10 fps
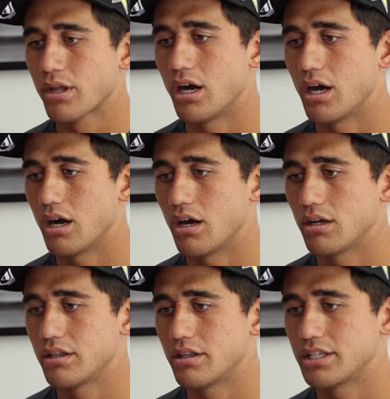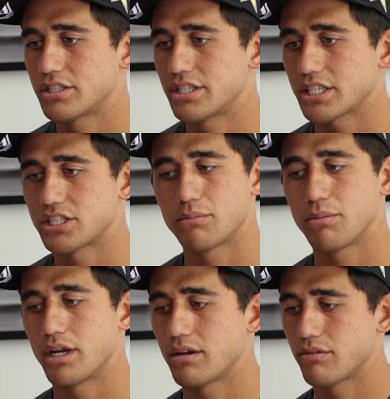uh, this section.
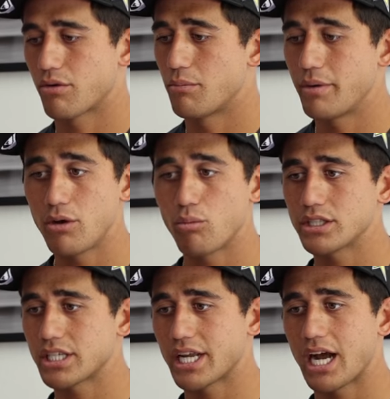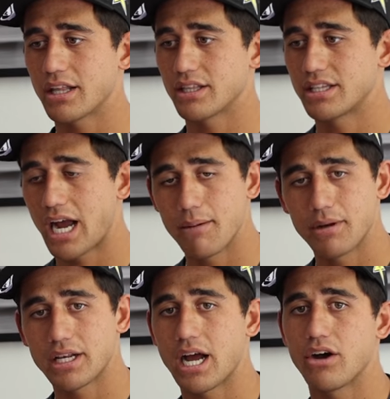But for me, once I got the
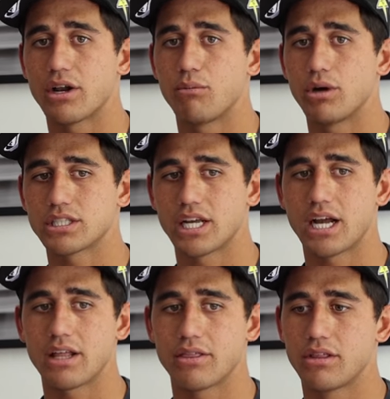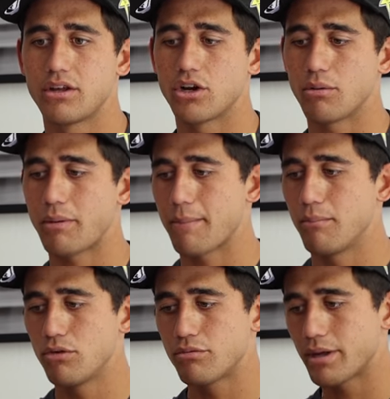timing down and once I got, you know, my
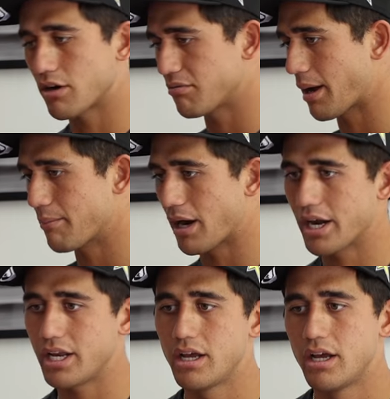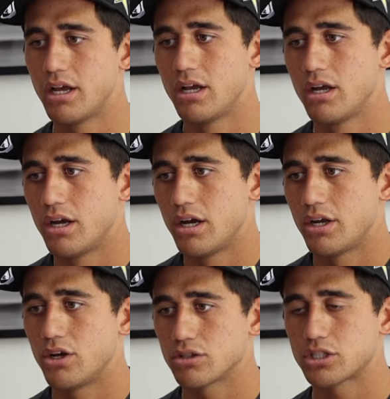movement of my body,
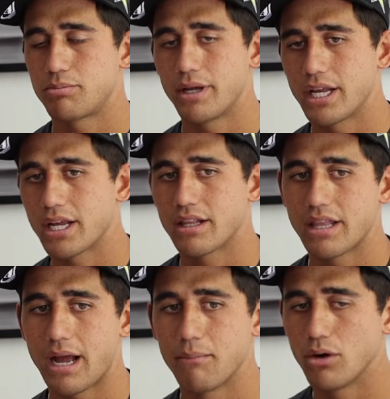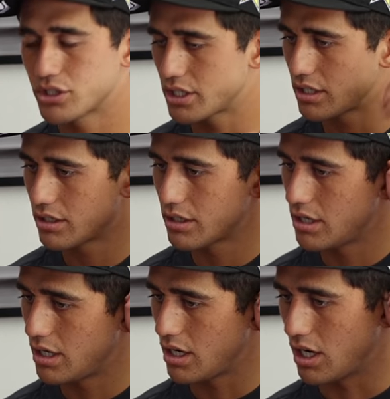you know, spinning in that motion,
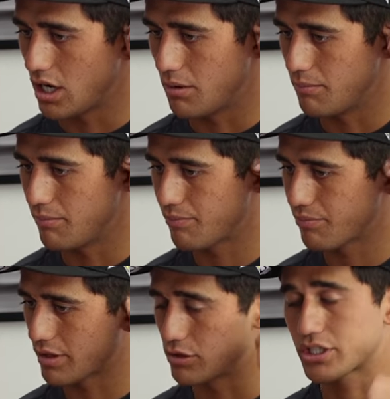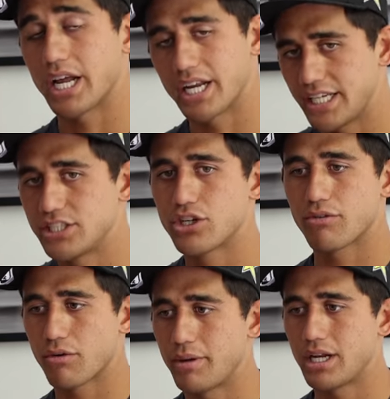um, it was kind of easier
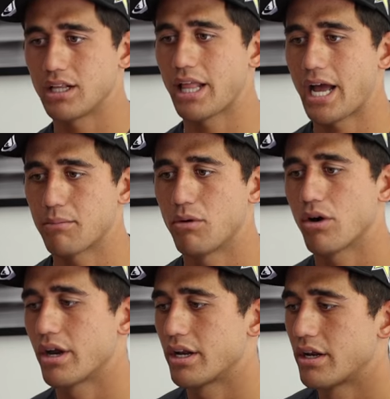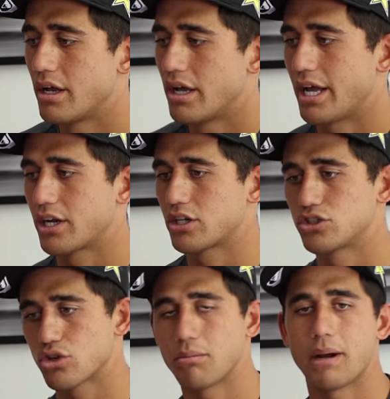for me to land more and, and
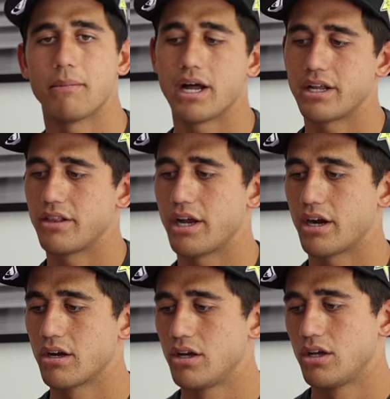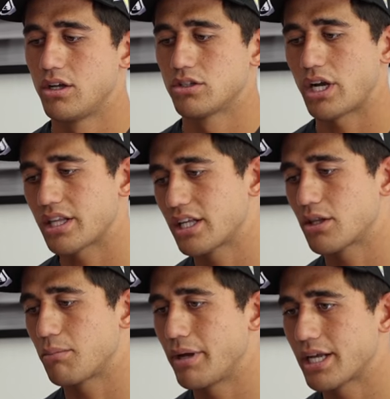control my body in there. So I think
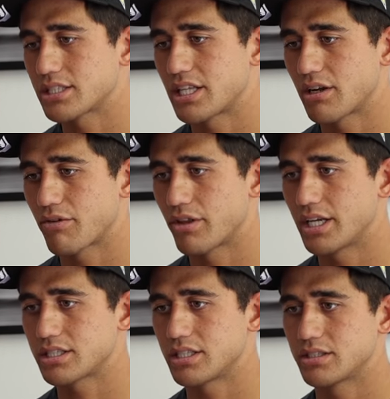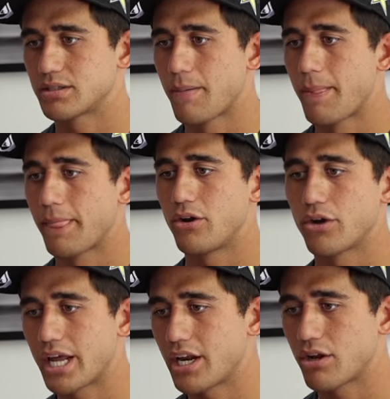the biggest thing for this is, you know,
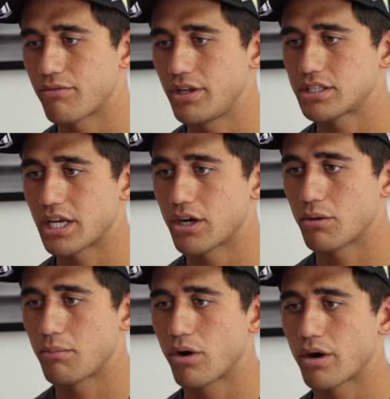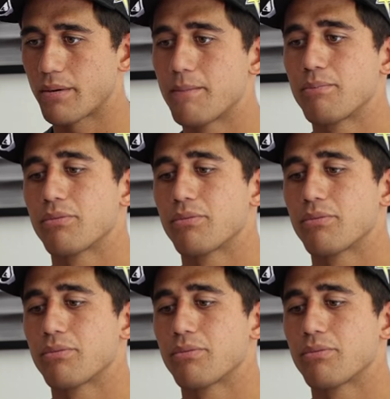getting your feet set on the board,